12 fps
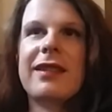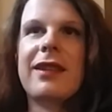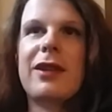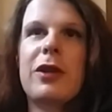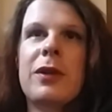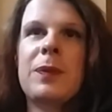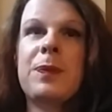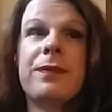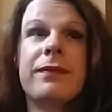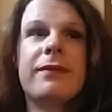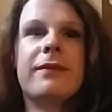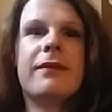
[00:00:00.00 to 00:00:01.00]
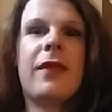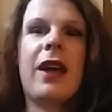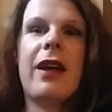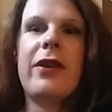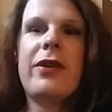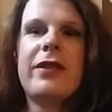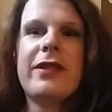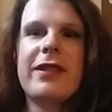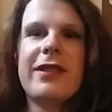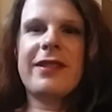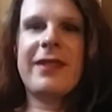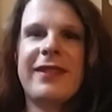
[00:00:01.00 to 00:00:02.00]
So,
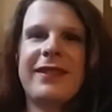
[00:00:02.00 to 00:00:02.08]
adios.